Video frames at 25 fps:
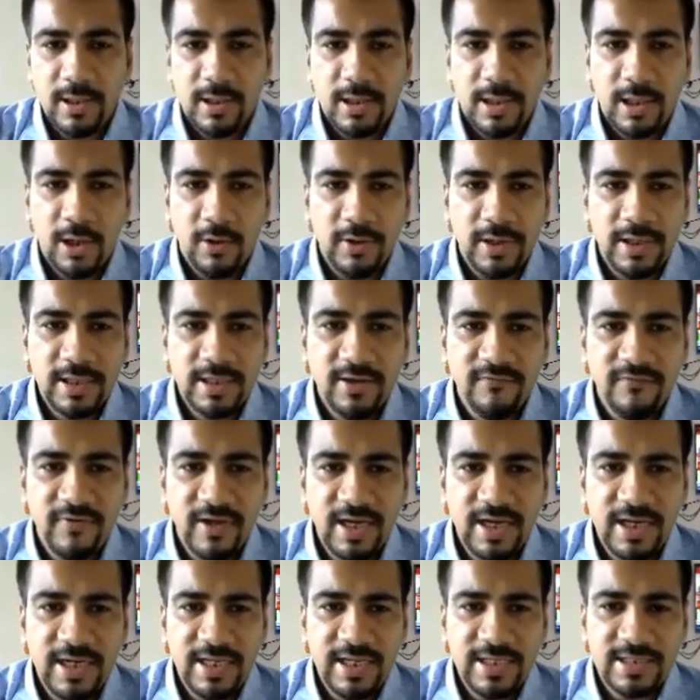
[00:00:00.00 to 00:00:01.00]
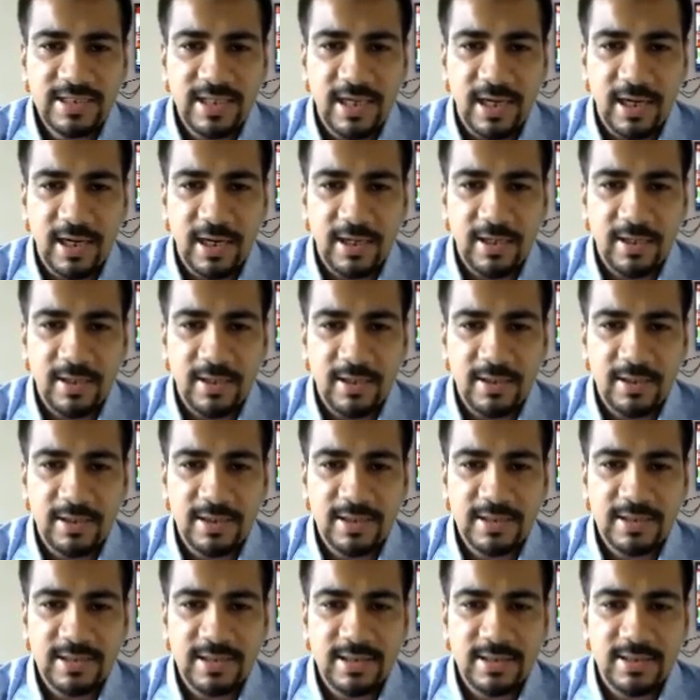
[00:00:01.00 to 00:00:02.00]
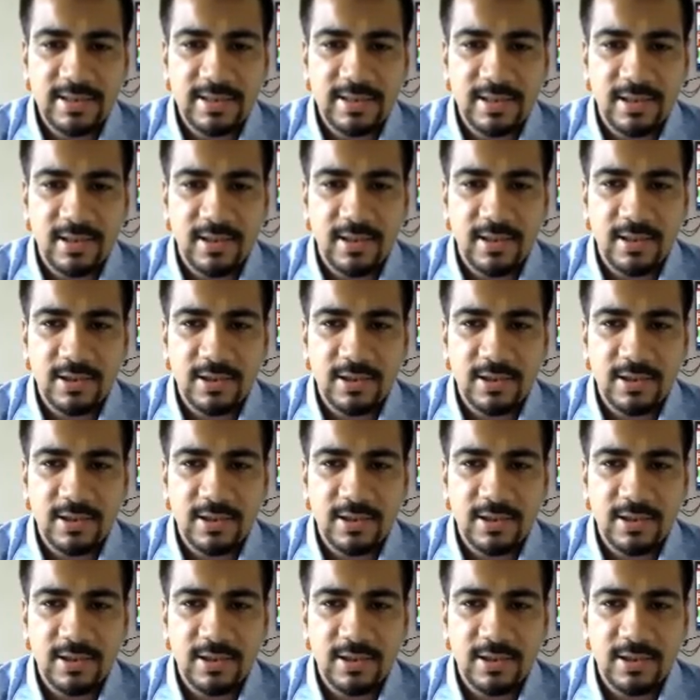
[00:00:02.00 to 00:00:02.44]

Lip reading: Now in the weekly chart, this is